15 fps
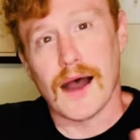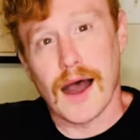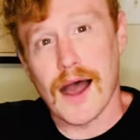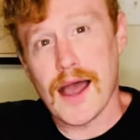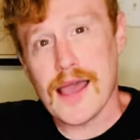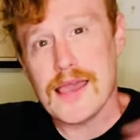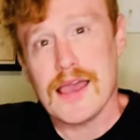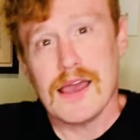
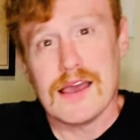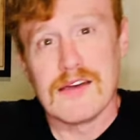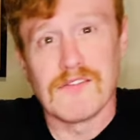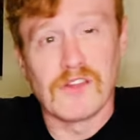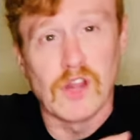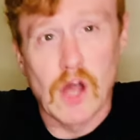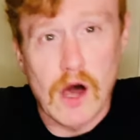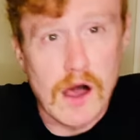I have
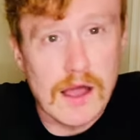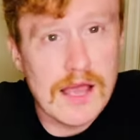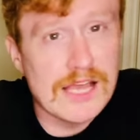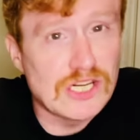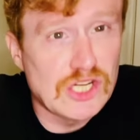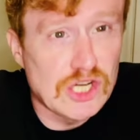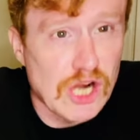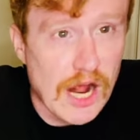long
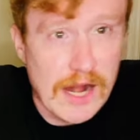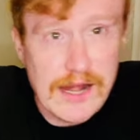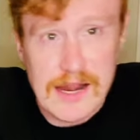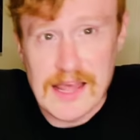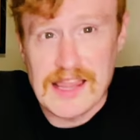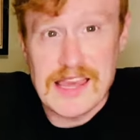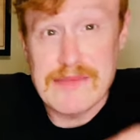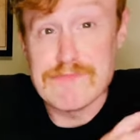shunned
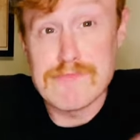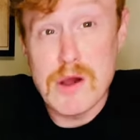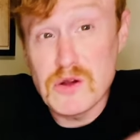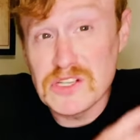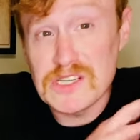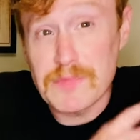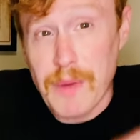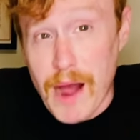the
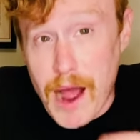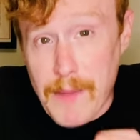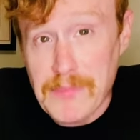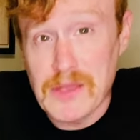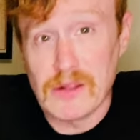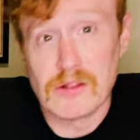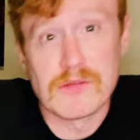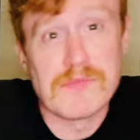most
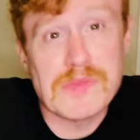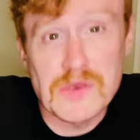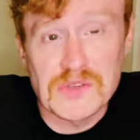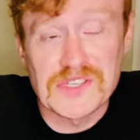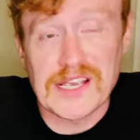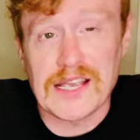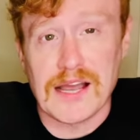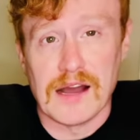popular
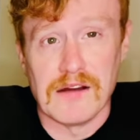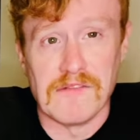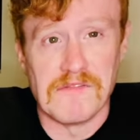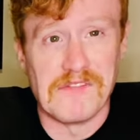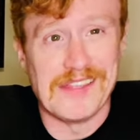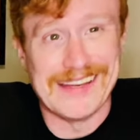music of the